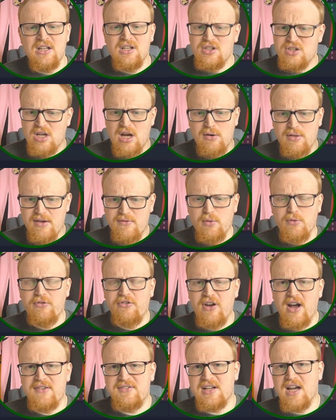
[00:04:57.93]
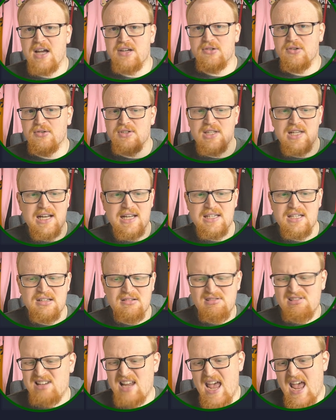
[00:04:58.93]
So they've won 5 titles in the last
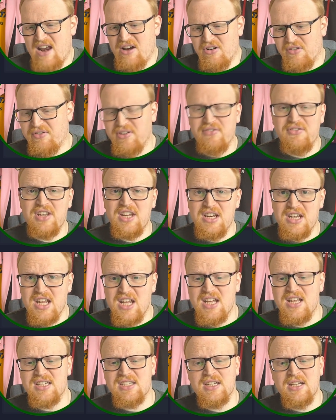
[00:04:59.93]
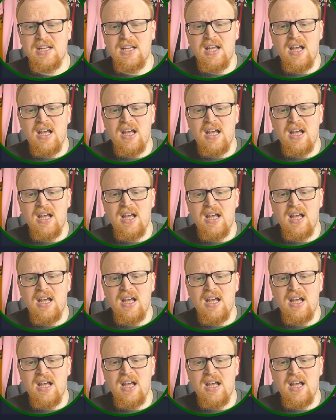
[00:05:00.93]
10 or 15 years.